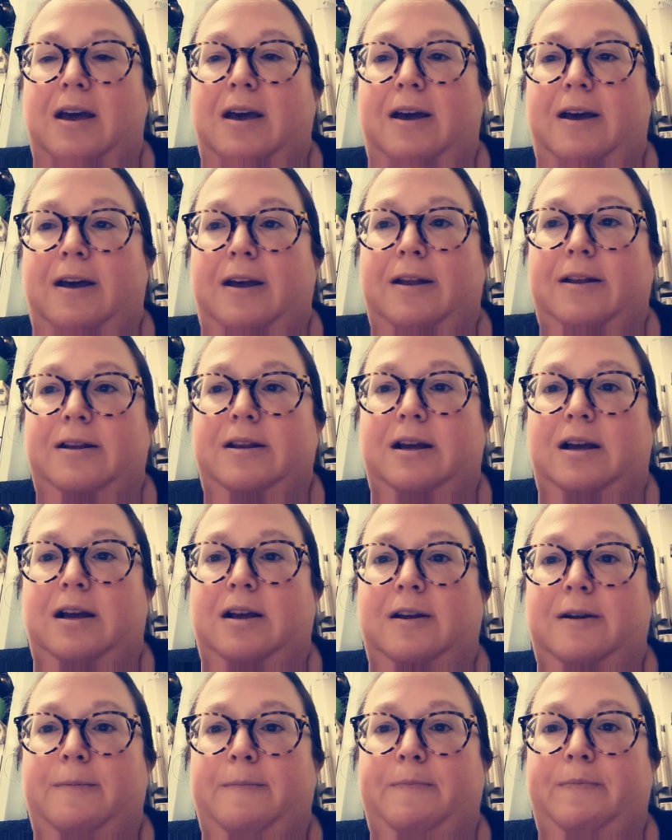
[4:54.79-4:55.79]
And
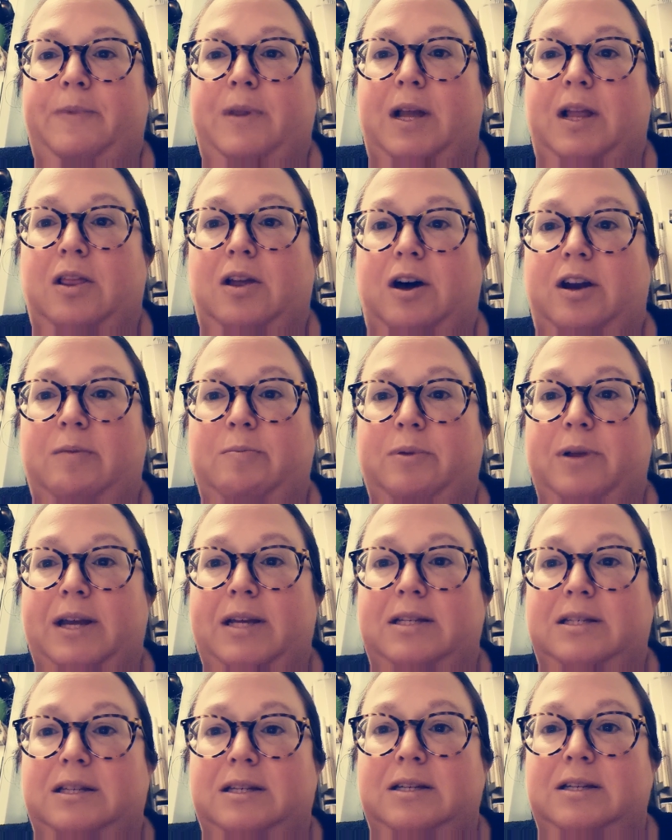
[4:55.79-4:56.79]
a lot of
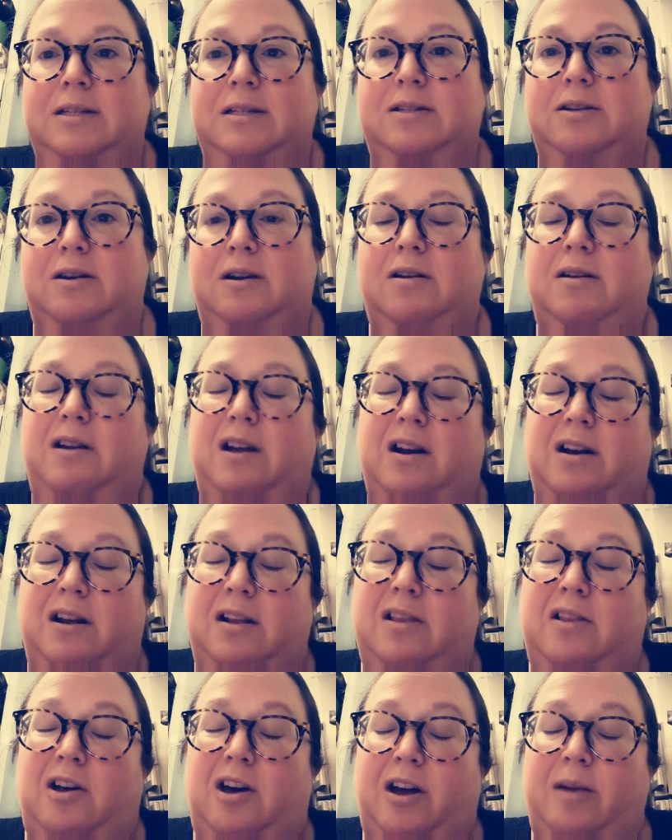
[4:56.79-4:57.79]
places are
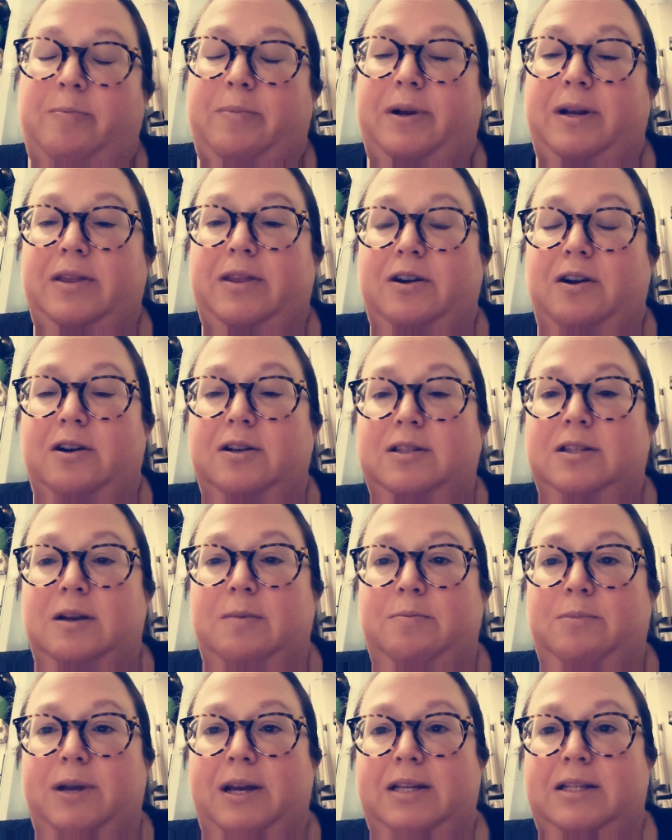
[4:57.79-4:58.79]
not a lot, but there are
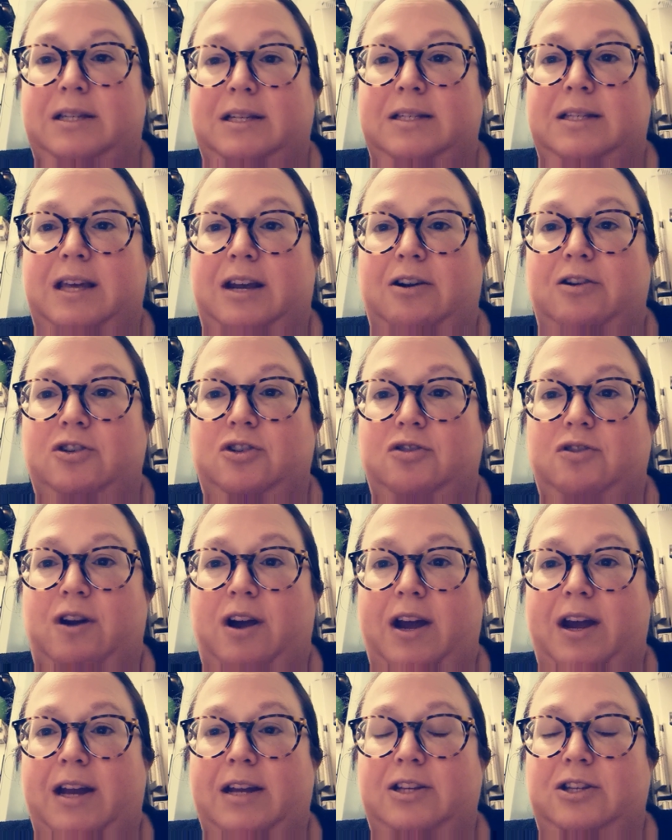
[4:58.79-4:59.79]
some places that are
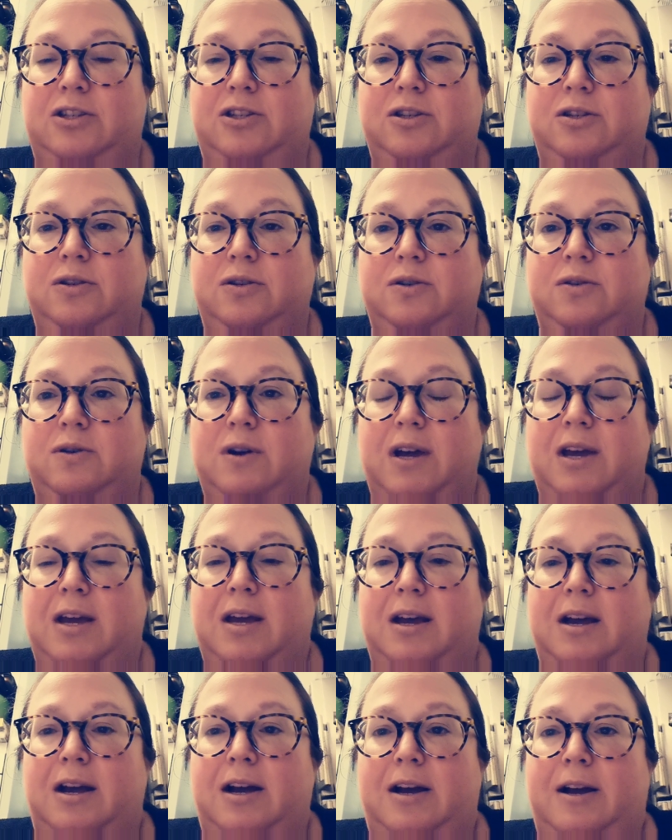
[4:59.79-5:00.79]
trying to
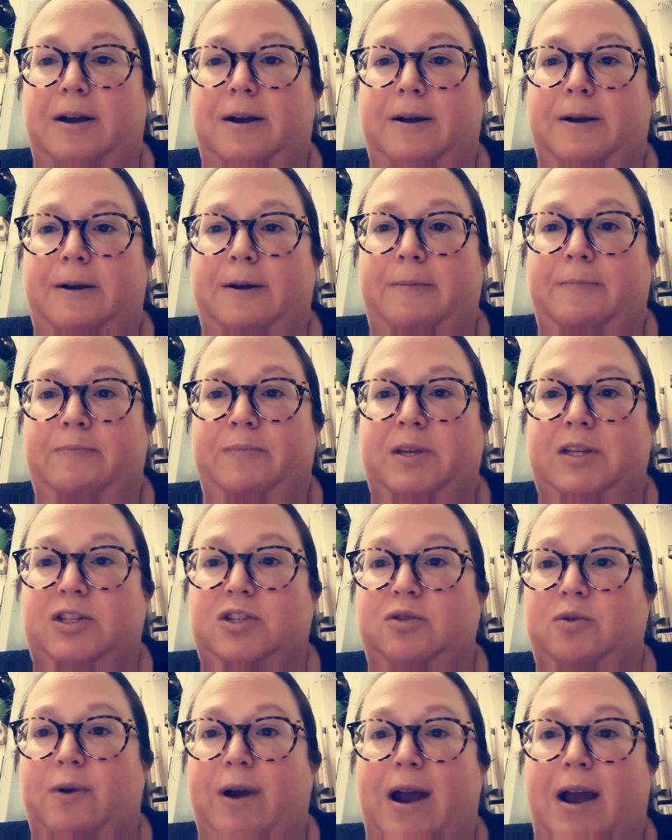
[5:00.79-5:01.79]

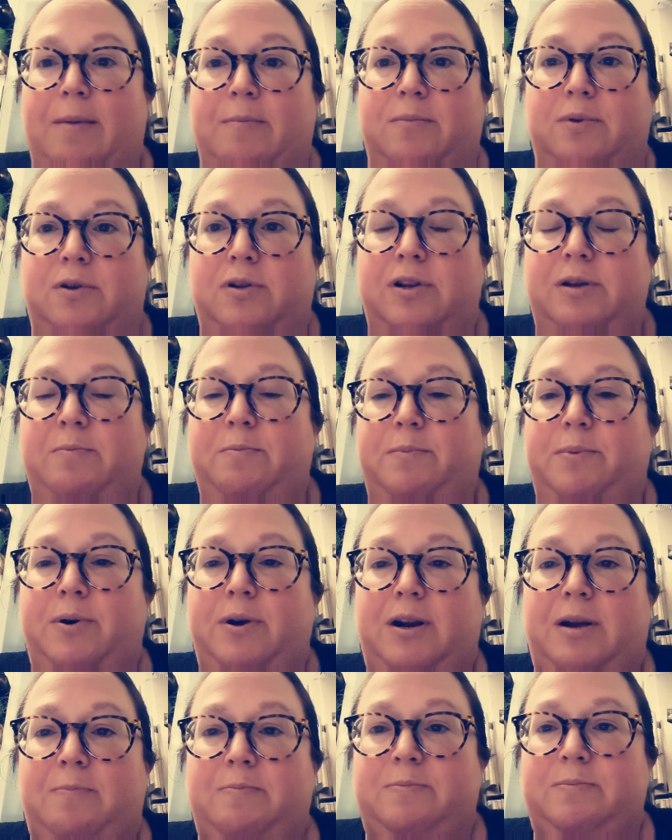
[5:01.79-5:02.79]
scramble and
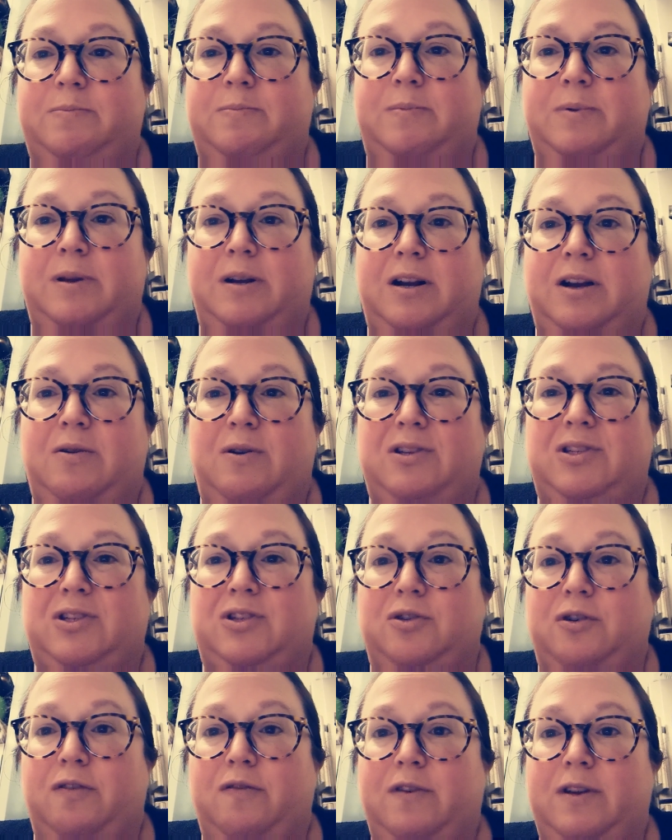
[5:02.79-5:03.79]
put up, a
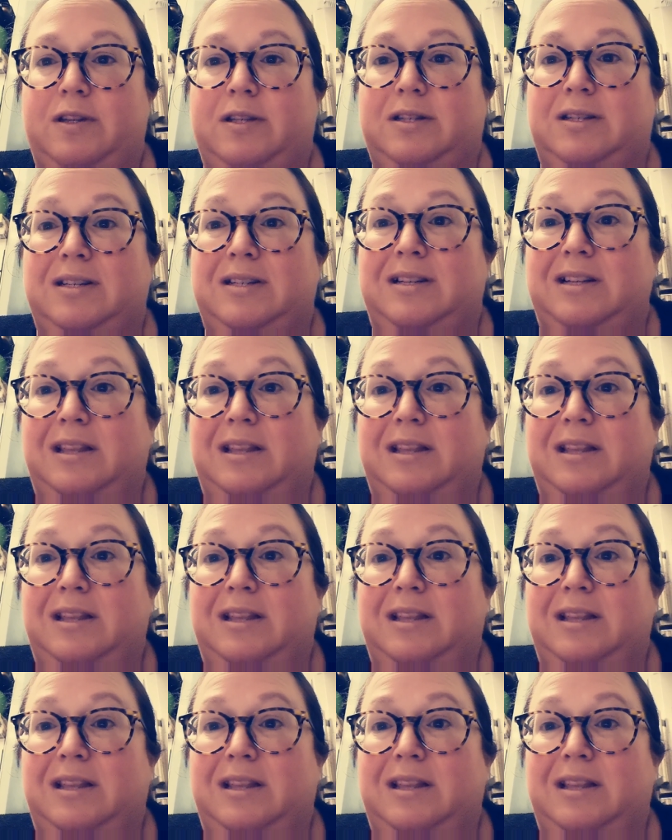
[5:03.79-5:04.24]
service to